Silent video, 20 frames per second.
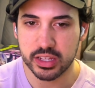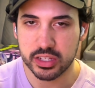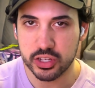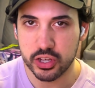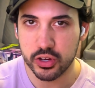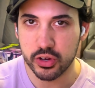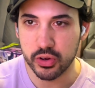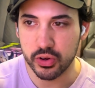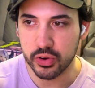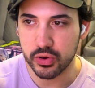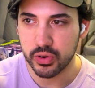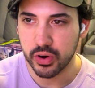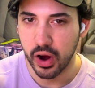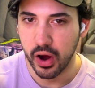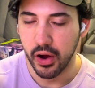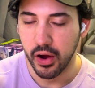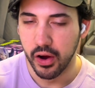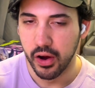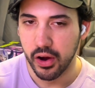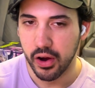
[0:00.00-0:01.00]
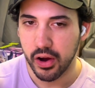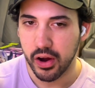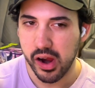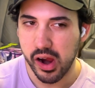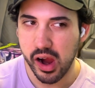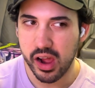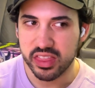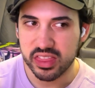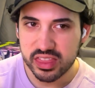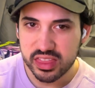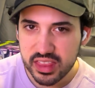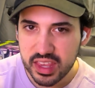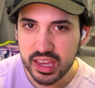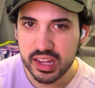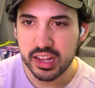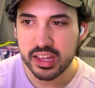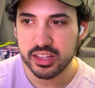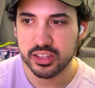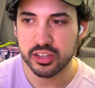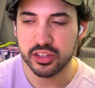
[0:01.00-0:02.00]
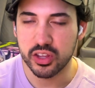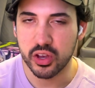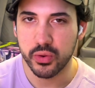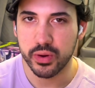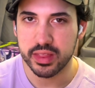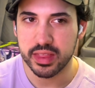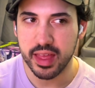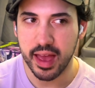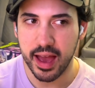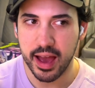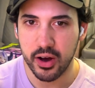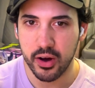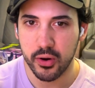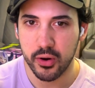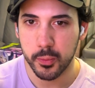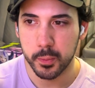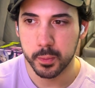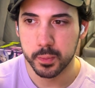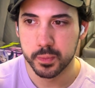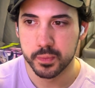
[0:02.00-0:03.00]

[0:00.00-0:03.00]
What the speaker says: to, and needing to do it now,